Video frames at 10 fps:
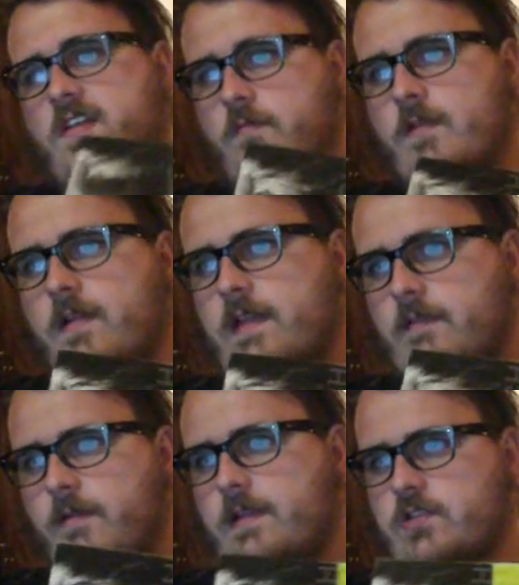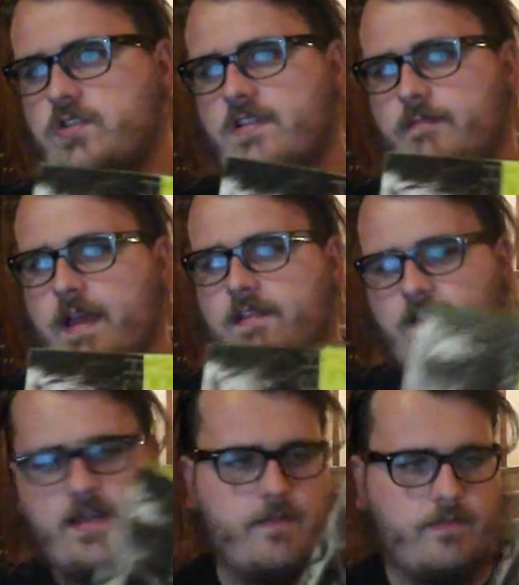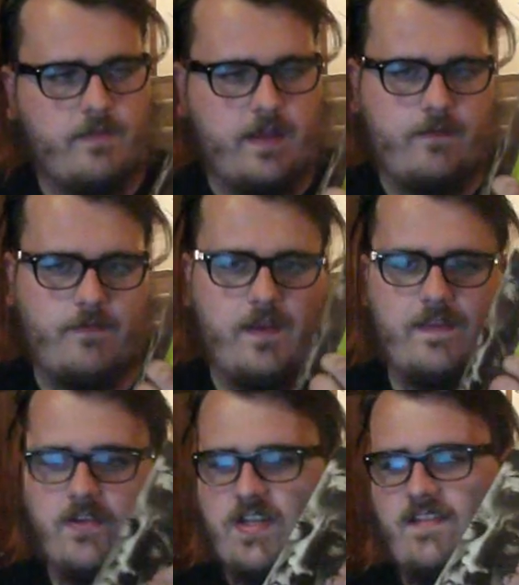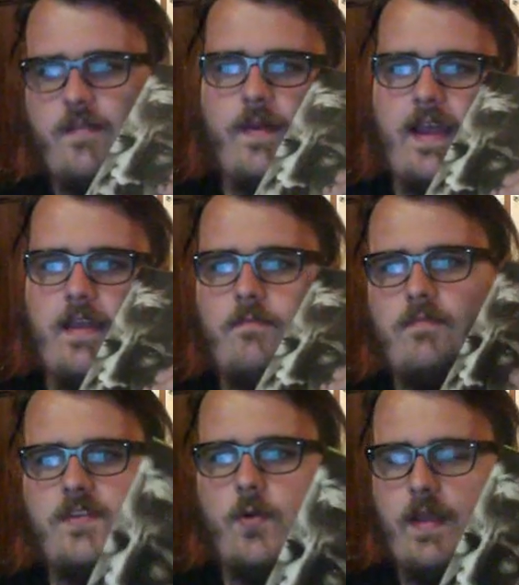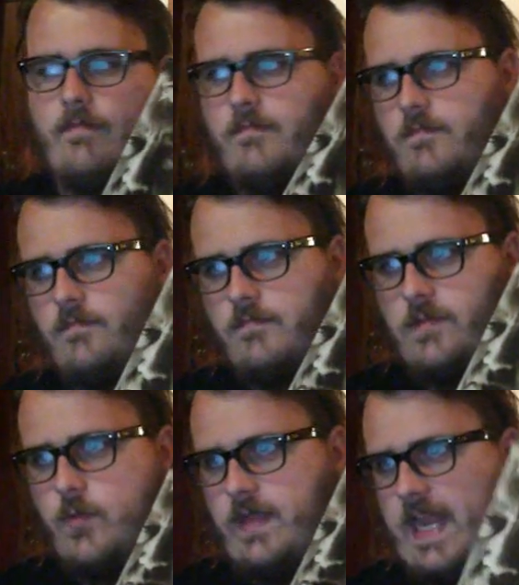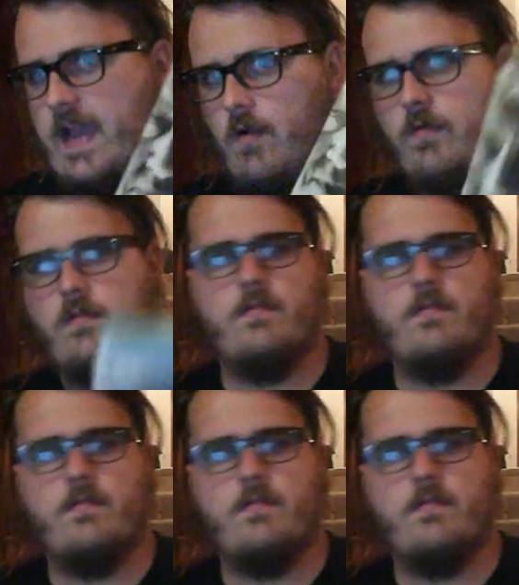You really, really shouldn't pass it up. And if you get the chance to buy it, do it. Do it now.